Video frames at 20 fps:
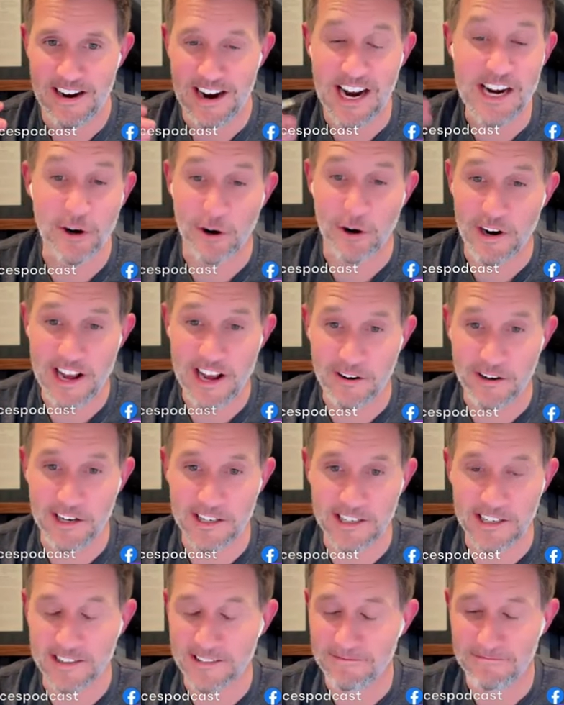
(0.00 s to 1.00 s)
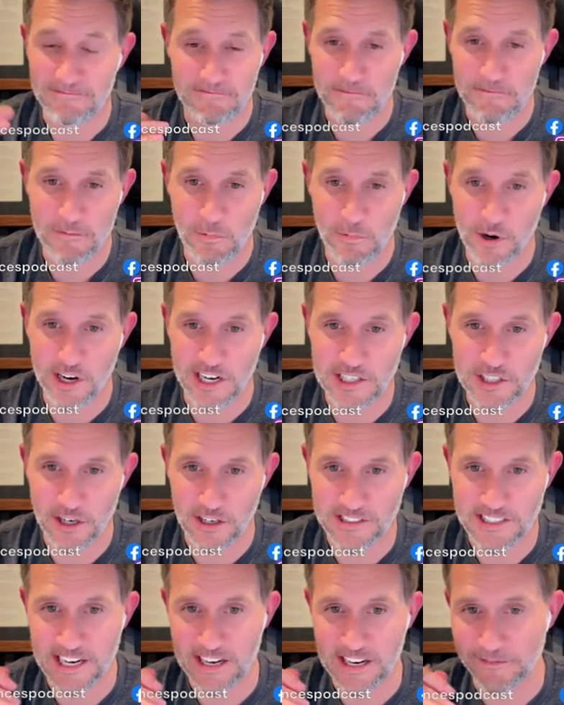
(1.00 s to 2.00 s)
I nerd out on it when I
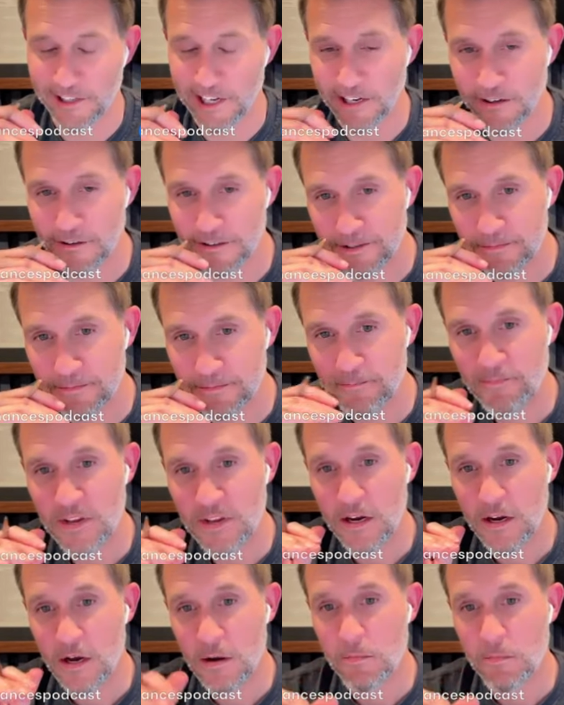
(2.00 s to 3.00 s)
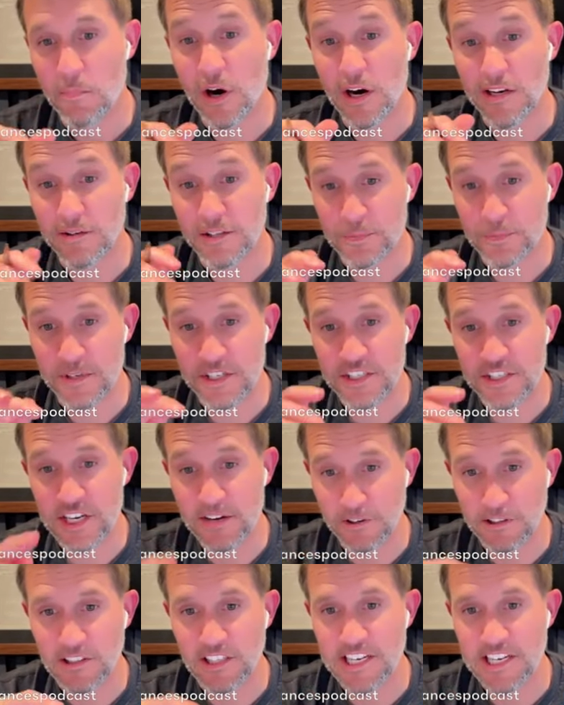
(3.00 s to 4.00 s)
talk to aviators, mm-hmm. but
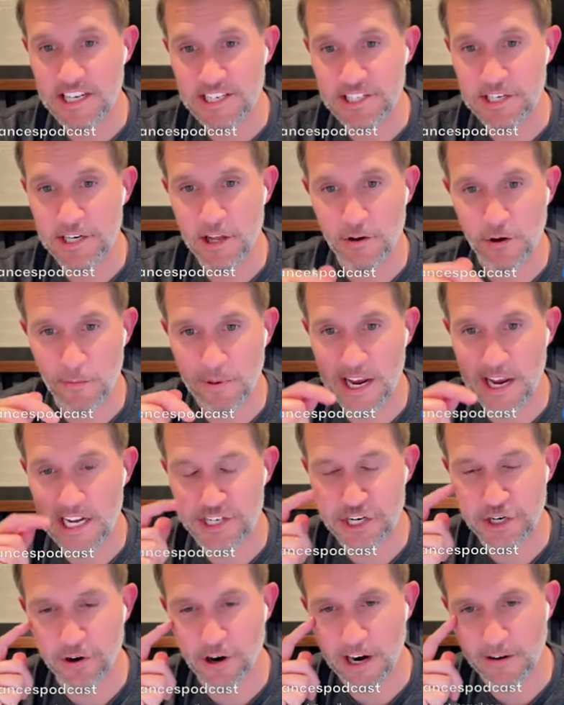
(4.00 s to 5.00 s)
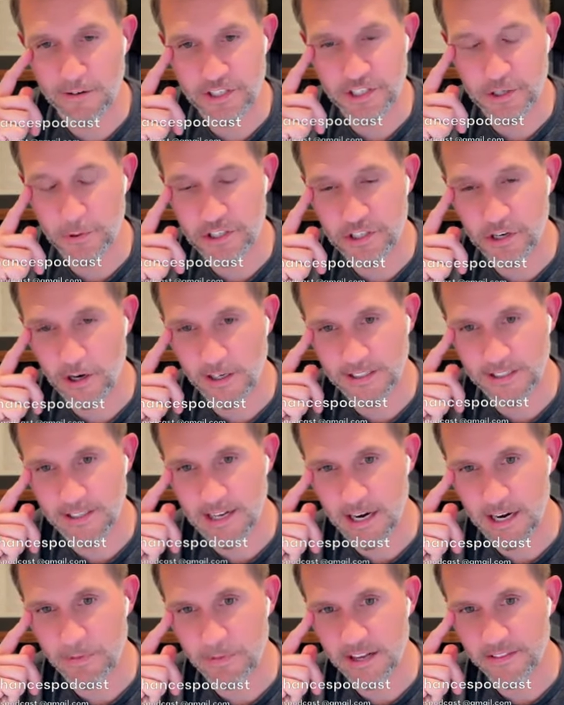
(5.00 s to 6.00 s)
specifically, he's another Apache driver, so we talked a
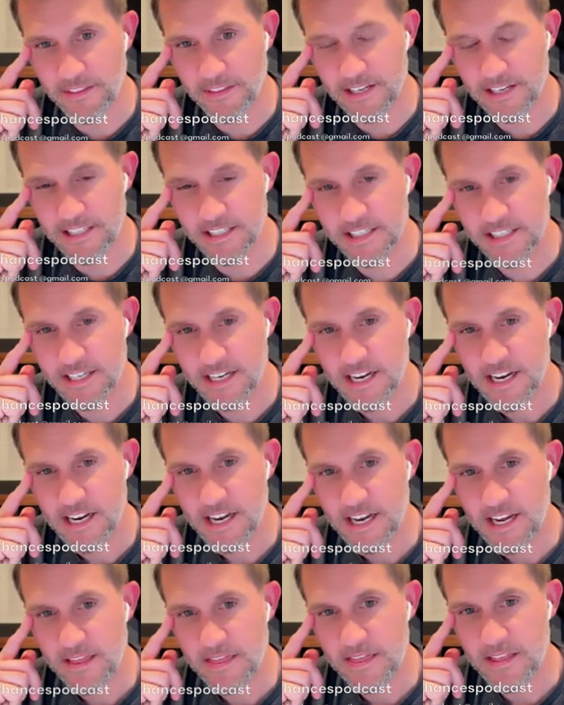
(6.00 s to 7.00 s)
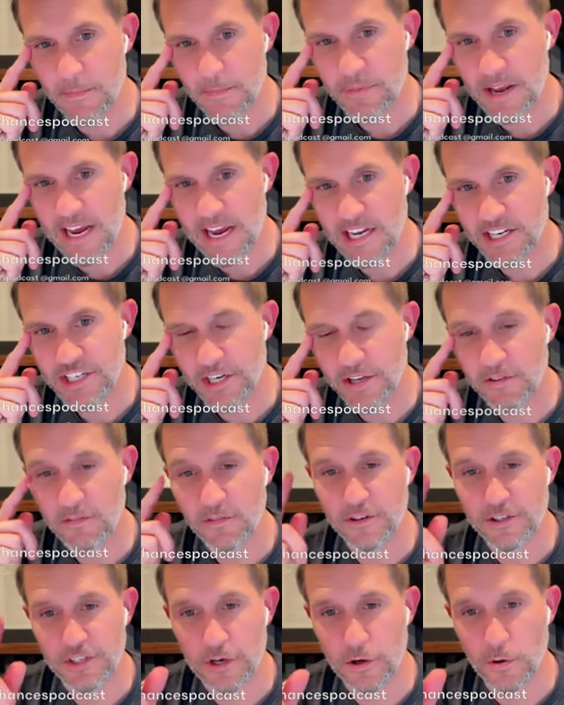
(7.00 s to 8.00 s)
lot about this. The Apache,
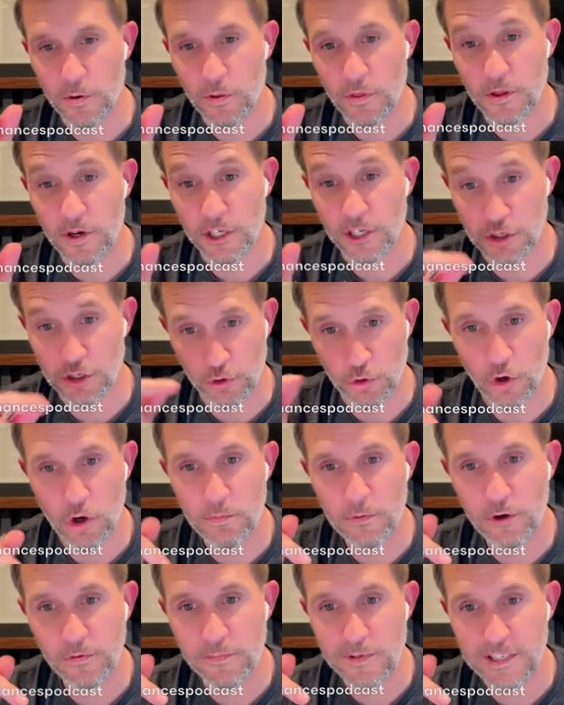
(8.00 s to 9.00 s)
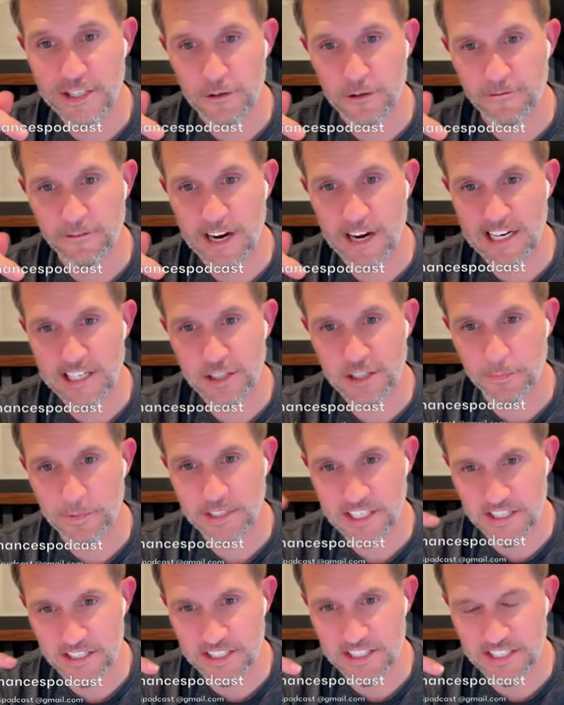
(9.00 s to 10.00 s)
so the control movements are faster
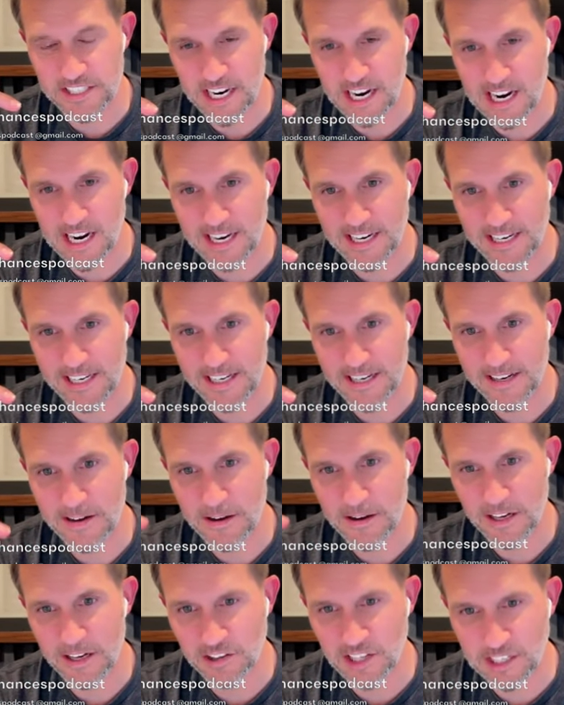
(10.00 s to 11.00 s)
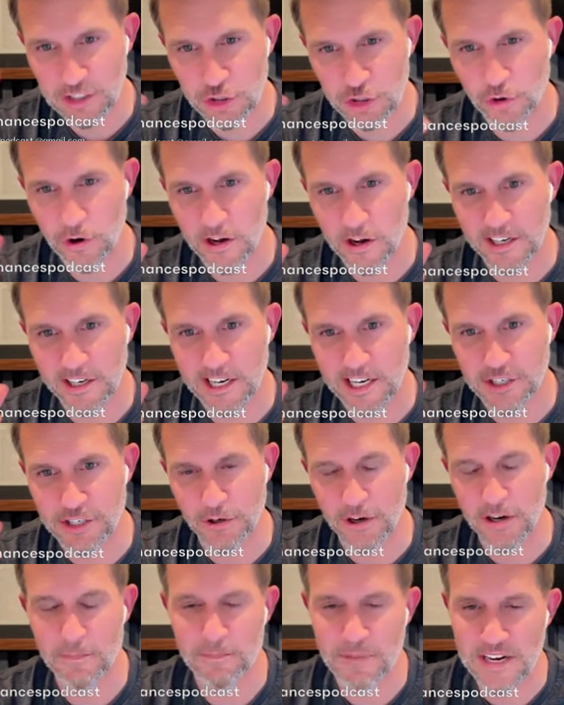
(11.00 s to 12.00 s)
because it's got electronic
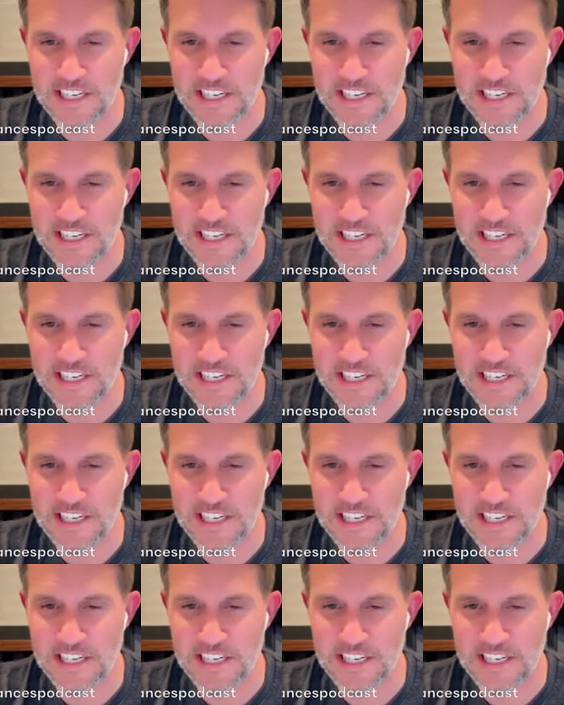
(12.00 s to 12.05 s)
hydro.